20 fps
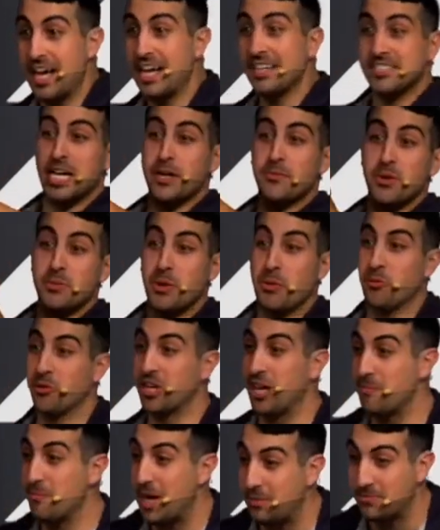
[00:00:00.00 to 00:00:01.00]
how many people got
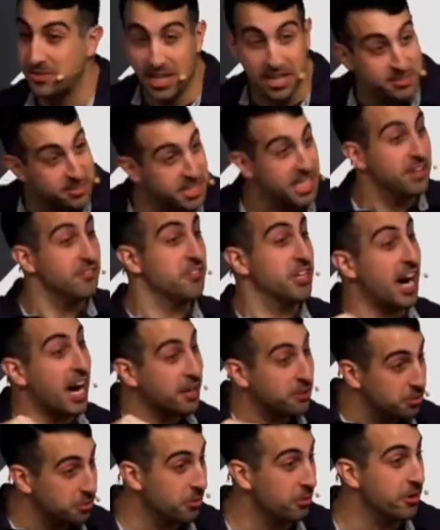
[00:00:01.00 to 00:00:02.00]
baptized. Give God
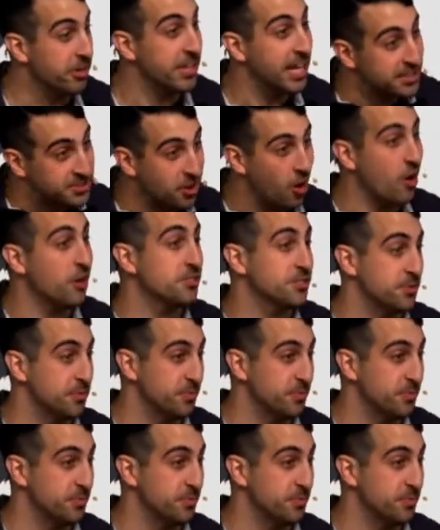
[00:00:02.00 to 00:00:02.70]
glory. That's awesome.